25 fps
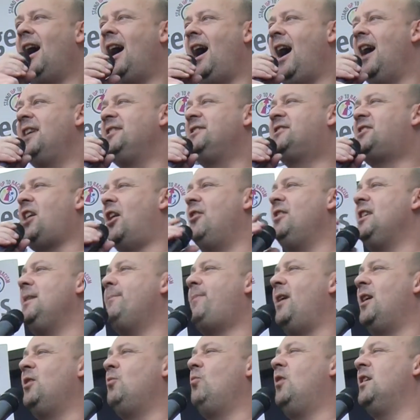And Tony
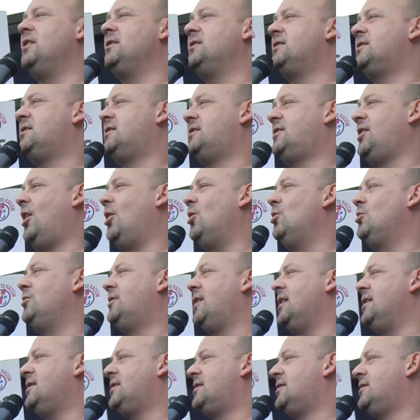Benn once told
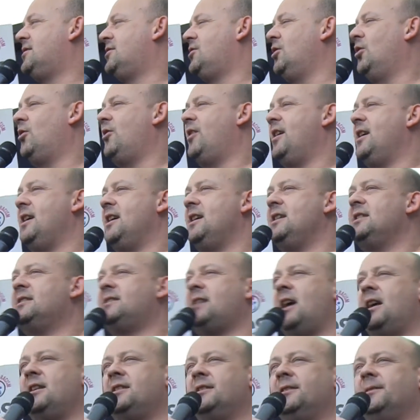this story. He
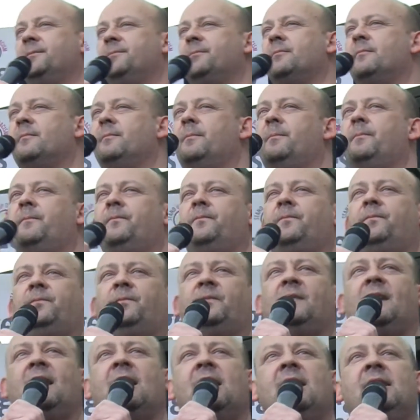said,
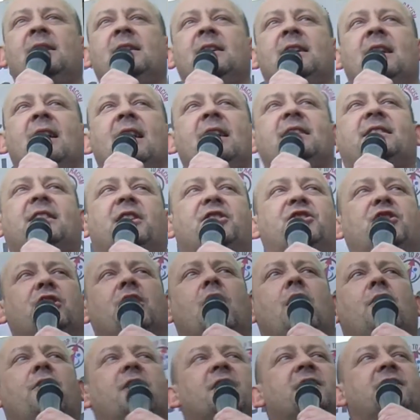he said, you
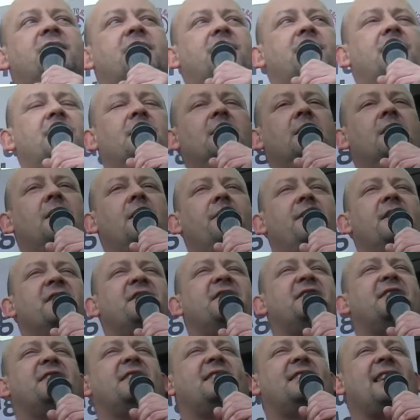know, there's
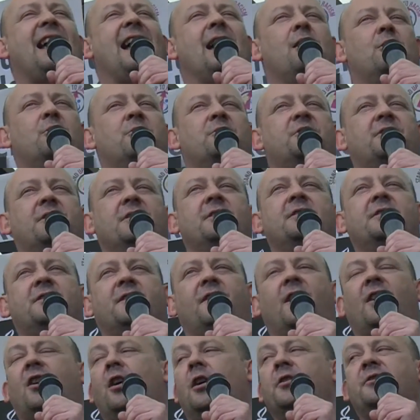there's thousands
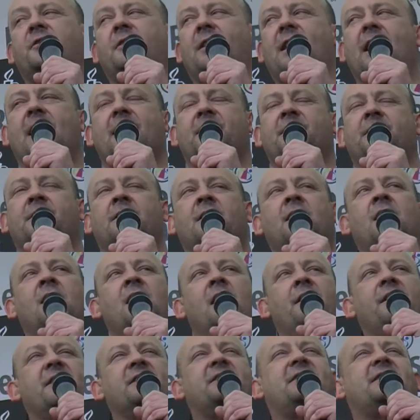of, I can't do the accent,
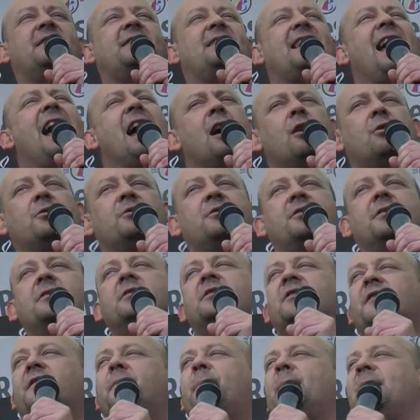there's
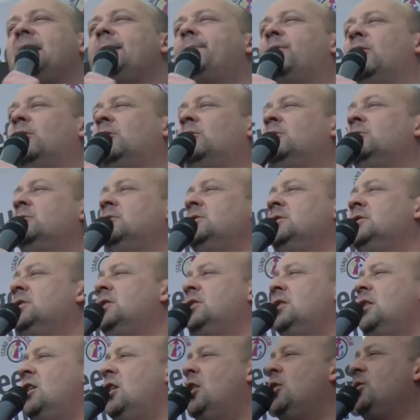thousands of people
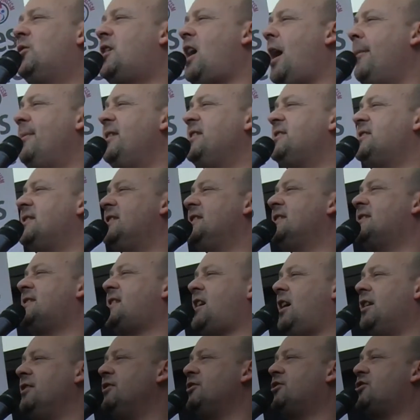who come into
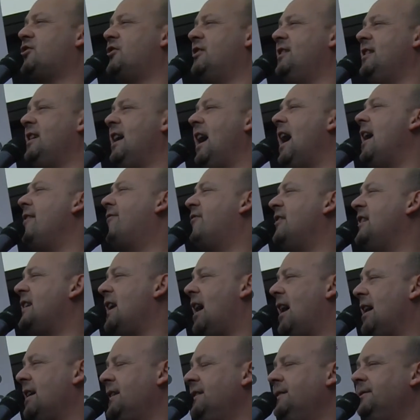this country every
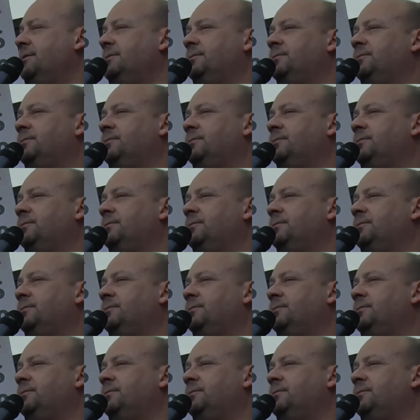day